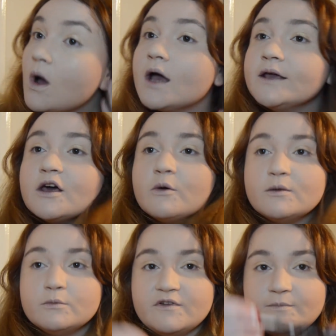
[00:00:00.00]
I go
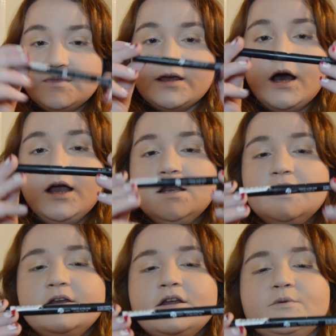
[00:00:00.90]
in with my
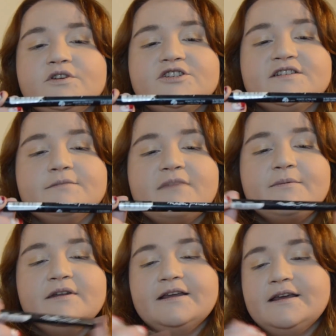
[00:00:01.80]
eyeliner, which is the
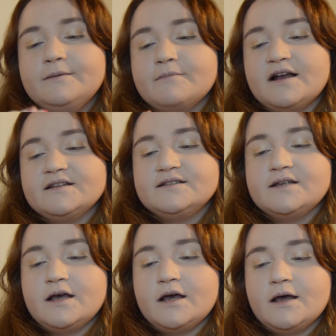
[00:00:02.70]
Maybelline
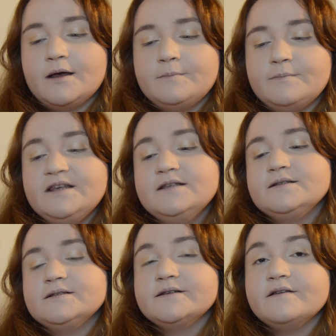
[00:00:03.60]

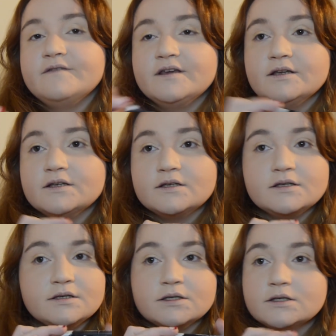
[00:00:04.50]
Masterpiece, I think.